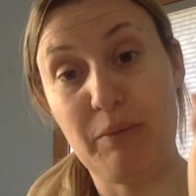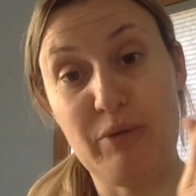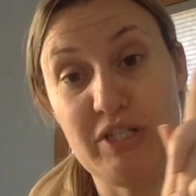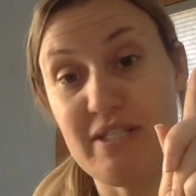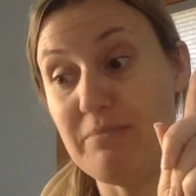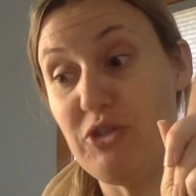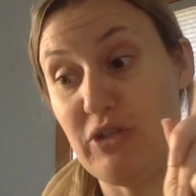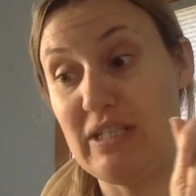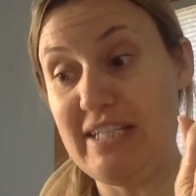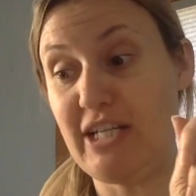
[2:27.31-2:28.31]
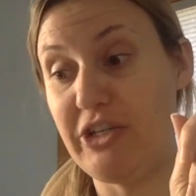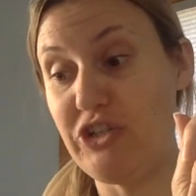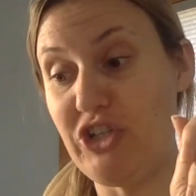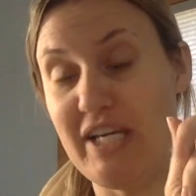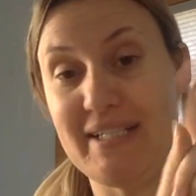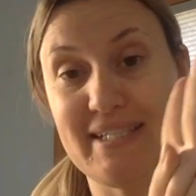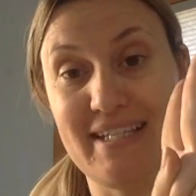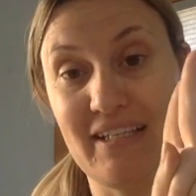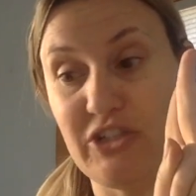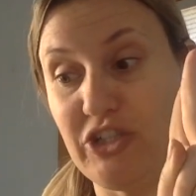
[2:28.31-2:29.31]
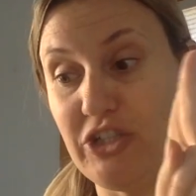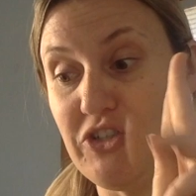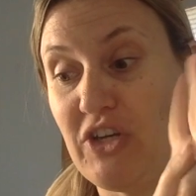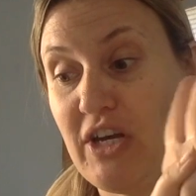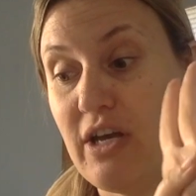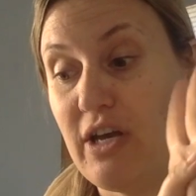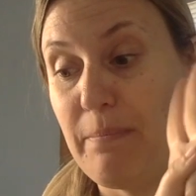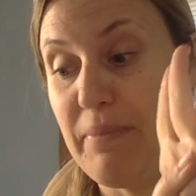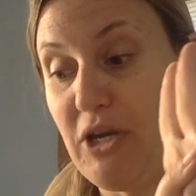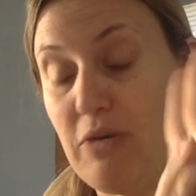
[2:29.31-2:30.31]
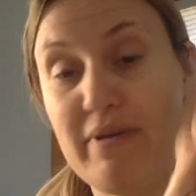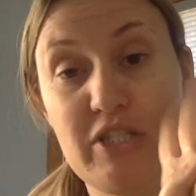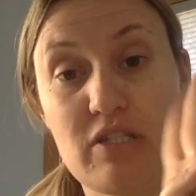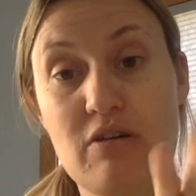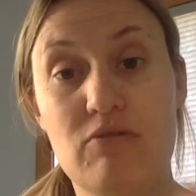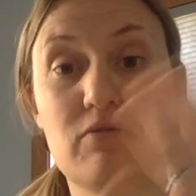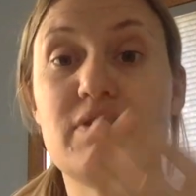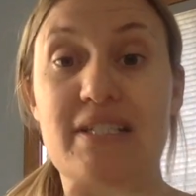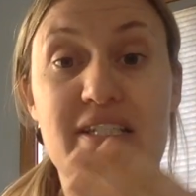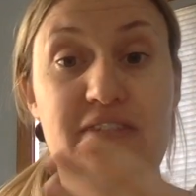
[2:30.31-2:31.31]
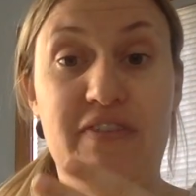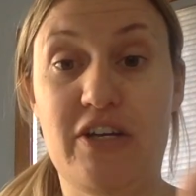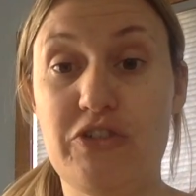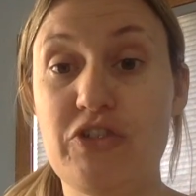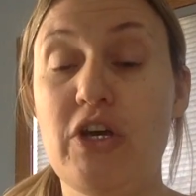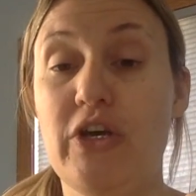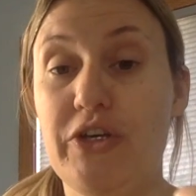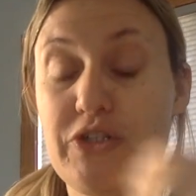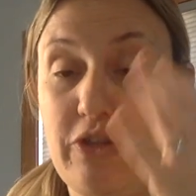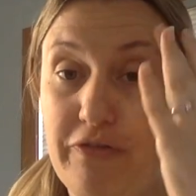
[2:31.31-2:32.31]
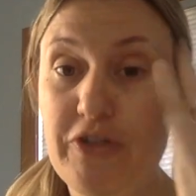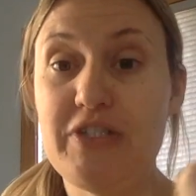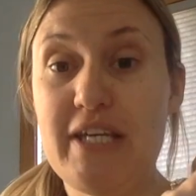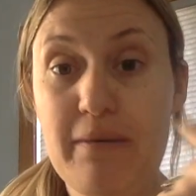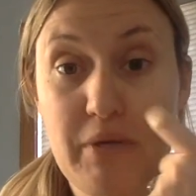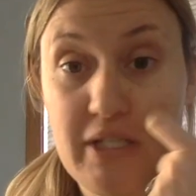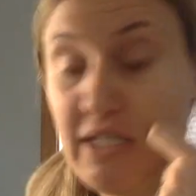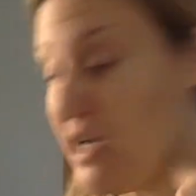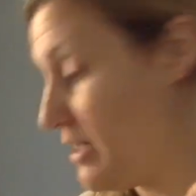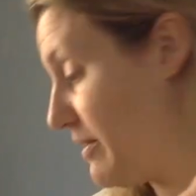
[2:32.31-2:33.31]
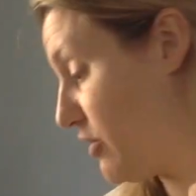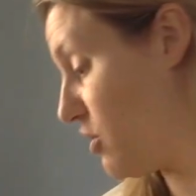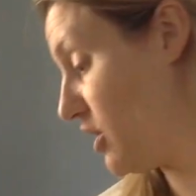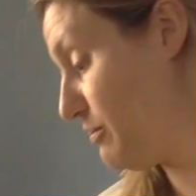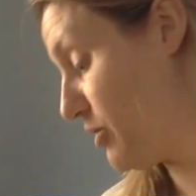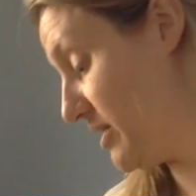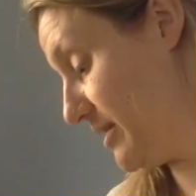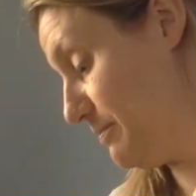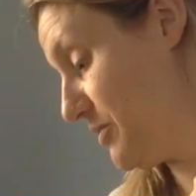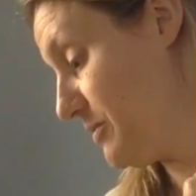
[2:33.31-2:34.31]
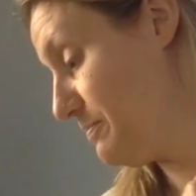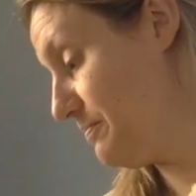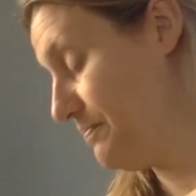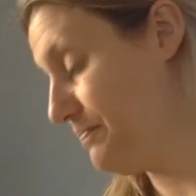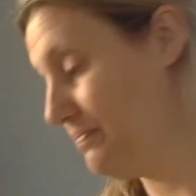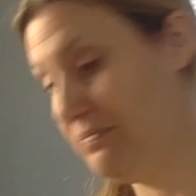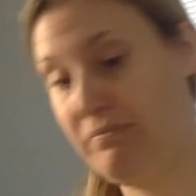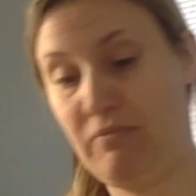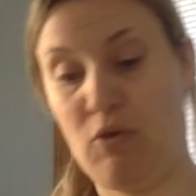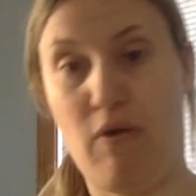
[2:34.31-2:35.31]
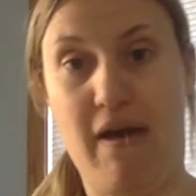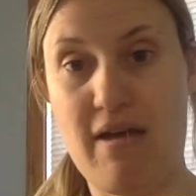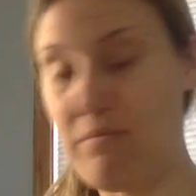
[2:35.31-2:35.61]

Prisms, you can see it on your sheet, cylinders, pyramids, cones, and spheres. So the first thing I'm going to talk about are prisms. Okay, I'm